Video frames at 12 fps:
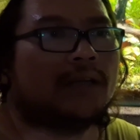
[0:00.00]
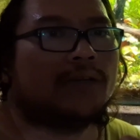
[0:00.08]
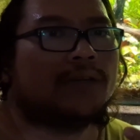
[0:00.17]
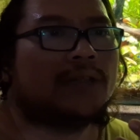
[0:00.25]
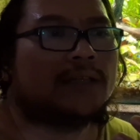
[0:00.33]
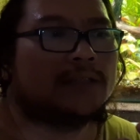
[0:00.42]
the
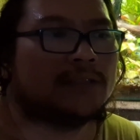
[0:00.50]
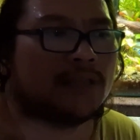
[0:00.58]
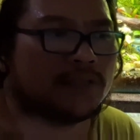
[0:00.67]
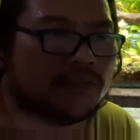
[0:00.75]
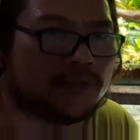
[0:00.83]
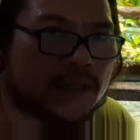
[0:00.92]
dosing
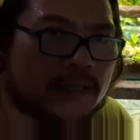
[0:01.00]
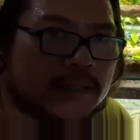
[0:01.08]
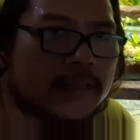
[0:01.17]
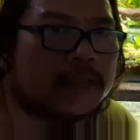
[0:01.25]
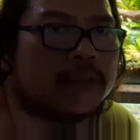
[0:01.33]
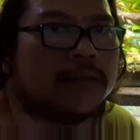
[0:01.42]
instruction
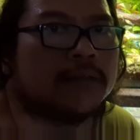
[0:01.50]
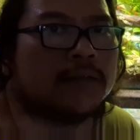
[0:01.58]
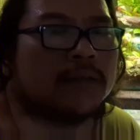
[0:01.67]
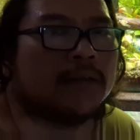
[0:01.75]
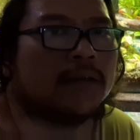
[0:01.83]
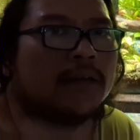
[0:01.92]
is,
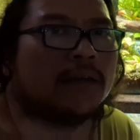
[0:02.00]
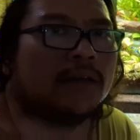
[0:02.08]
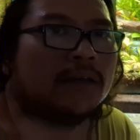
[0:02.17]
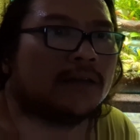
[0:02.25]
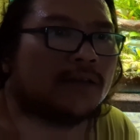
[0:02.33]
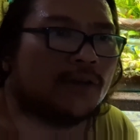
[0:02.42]

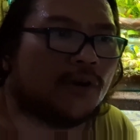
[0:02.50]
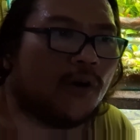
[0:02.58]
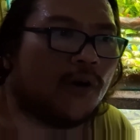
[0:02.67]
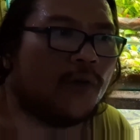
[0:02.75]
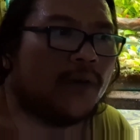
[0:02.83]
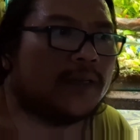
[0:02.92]

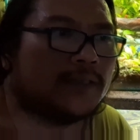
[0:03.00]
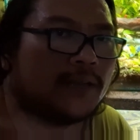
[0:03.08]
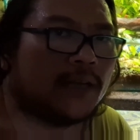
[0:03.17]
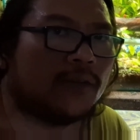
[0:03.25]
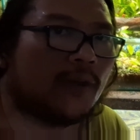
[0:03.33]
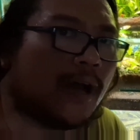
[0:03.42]
always
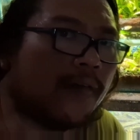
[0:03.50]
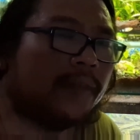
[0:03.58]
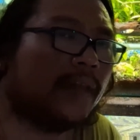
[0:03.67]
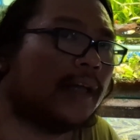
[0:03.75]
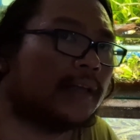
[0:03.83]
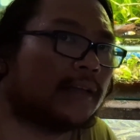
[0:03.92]
try to
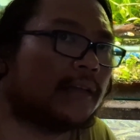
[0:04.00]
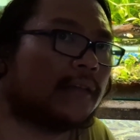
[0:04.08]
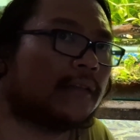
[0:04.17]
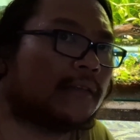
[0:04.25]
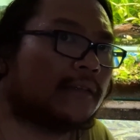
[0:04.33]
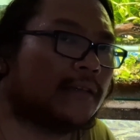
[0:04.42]
have that,
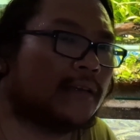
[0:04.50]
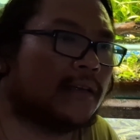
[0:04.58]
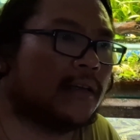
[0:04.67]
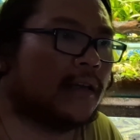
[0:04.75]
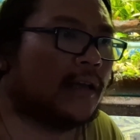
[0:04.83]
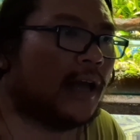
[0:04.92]

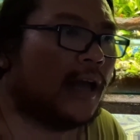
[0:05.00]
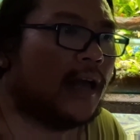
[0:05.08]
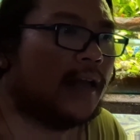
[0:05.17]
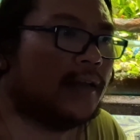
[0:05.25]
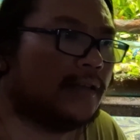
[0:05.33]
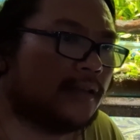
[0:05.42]

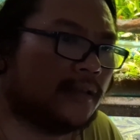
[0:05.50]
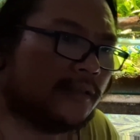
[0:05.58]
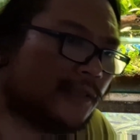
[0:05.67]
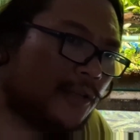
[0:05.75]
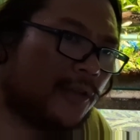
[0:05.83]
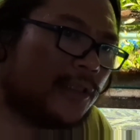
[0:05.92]
and
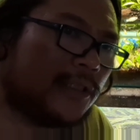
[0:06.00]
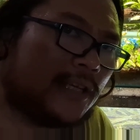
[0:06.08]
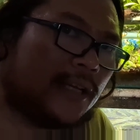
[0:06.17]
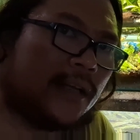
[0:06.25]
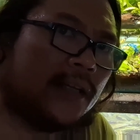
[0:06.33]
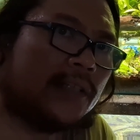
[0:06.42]
just
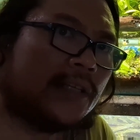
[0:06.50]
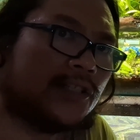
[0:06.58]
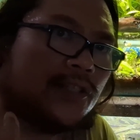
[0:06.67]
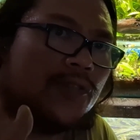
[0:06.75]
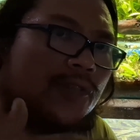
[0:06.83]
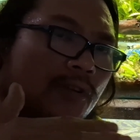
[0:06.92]
increase
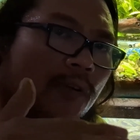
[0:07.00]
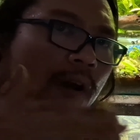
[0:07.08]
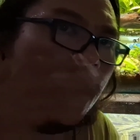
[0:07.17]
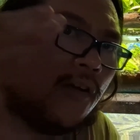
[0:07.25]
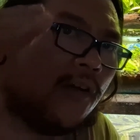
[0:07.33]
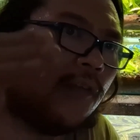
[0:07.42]
as you
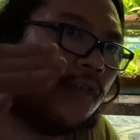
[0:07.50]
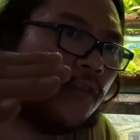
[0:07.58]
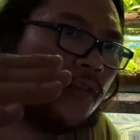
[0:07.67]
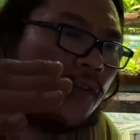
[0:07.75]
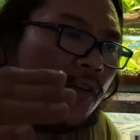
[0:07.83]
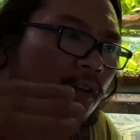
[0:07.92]
go along.
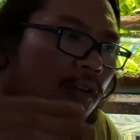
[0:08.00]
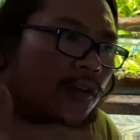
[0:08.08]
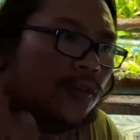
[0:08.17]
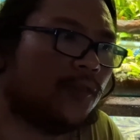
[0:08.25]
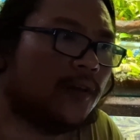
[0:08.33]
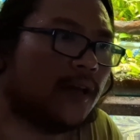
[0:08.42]

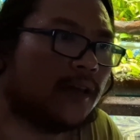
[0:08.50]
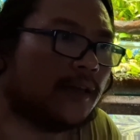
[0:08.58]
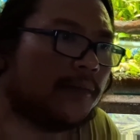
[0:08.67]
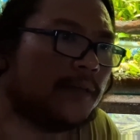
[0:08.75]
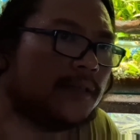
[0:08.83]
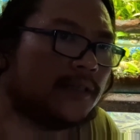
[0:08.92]
Do
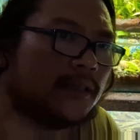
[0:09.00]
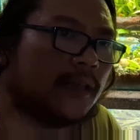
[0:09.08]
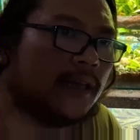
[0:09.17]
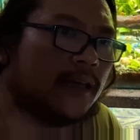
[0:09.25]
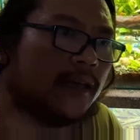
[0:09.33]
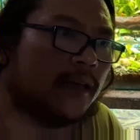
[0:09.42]
not
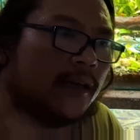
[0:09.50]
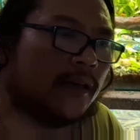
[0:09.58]
immediately